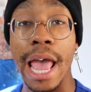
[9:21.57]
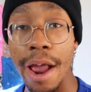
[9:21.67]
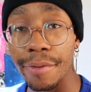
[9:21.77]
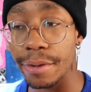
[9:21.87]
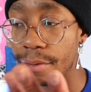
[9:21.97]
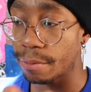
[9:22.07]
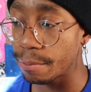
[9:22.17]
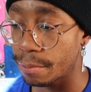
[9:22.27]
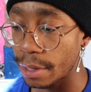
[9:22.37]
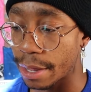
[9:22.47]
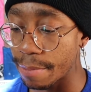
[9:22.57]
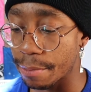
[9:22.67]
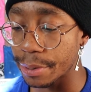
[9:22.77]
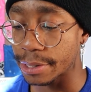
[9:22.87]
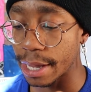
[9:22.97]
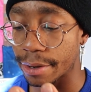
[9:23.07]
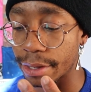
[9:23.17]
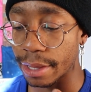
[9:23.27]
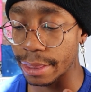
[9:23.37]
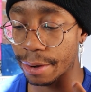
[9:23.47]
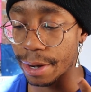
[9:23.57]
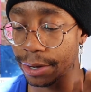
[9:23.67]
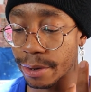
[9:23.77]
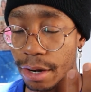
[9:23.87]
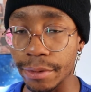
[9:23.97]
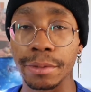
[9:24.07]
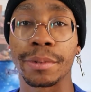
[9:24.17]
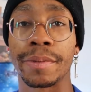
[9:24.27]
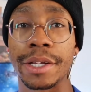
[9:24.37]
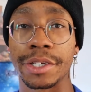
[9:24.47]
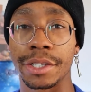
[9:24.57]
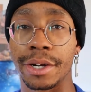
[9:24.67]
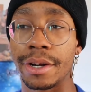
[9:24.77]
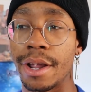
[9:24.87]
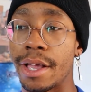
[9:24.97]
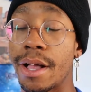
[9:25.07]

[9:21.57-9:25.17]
Every like member sounded like they were in their comfortable register,